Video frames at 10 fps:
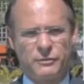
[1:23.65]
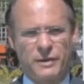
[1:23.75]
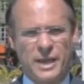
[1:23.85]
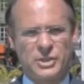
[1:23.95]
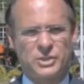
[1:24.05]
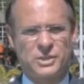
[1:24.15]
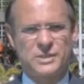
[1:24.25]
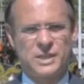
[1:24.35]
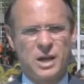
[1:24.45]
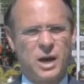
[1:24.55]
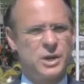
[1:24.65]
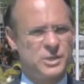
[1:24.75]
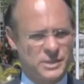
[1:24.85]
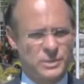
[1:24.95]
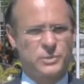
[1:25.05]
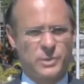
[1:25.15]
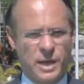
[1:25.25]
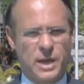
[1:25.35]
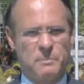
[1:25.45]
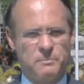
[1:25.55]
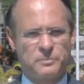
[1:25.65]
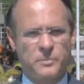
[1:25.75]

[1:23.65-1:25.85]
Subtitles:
relations are still to come.